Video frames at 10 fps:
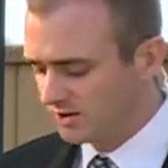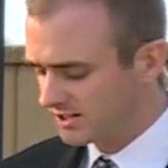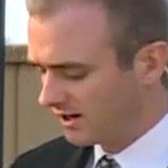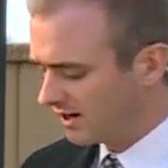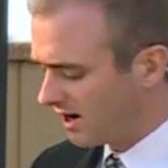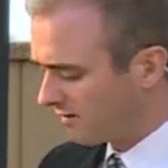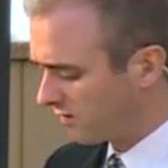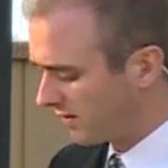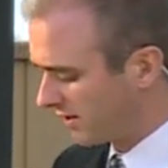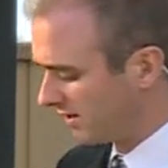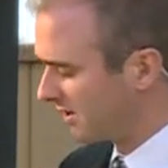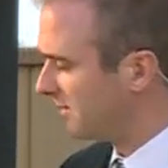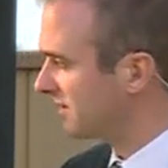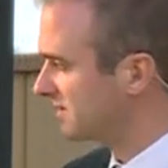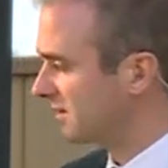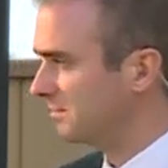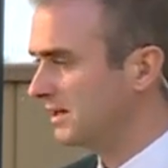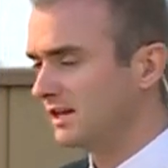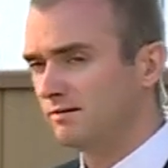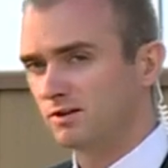We started off with a little bit of some
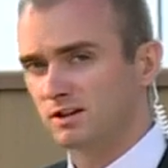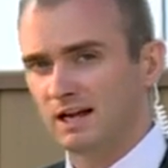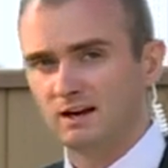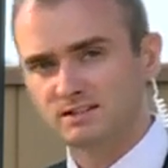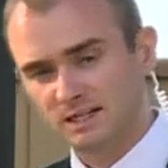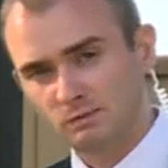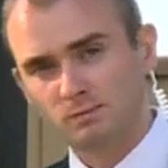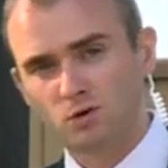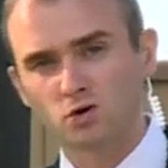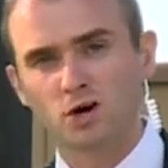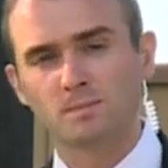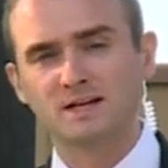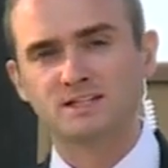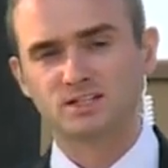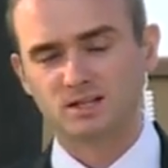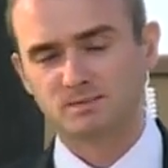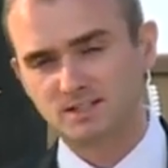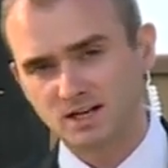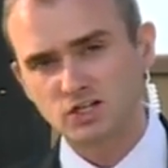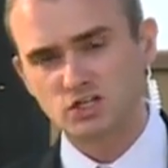mid-level clouds, then we broke up into some
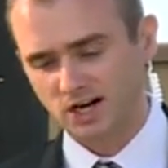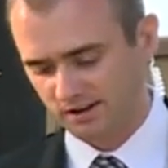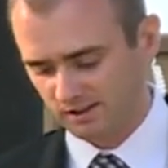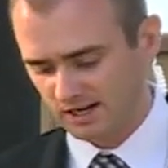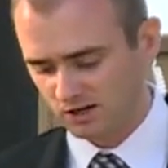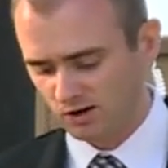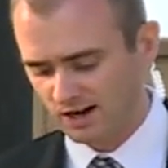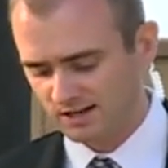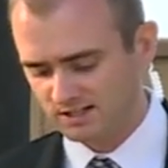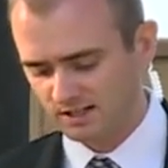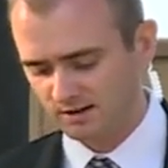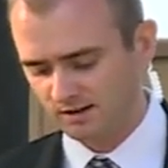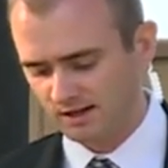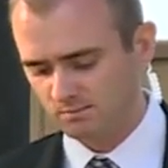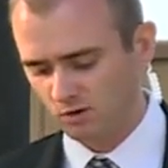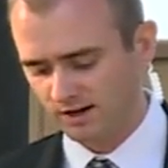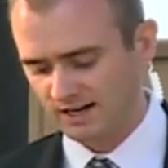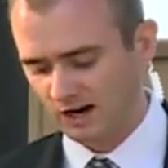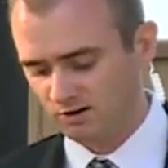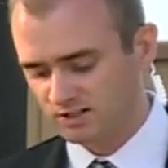sunshine later on into the late
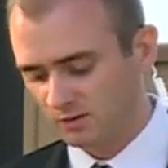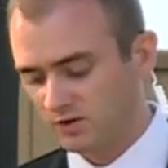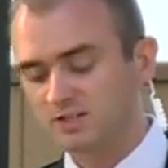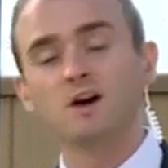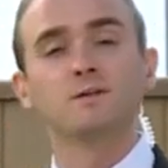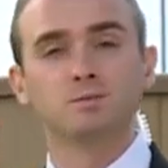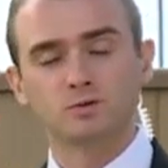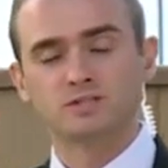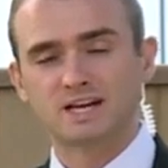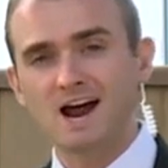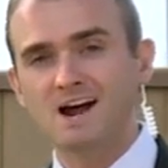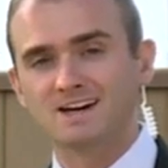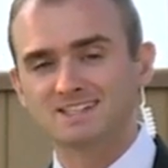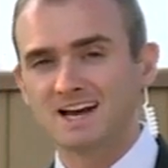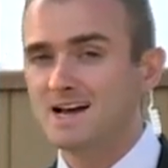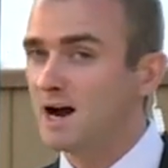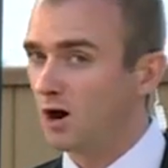morning hours and we saw the blue skies.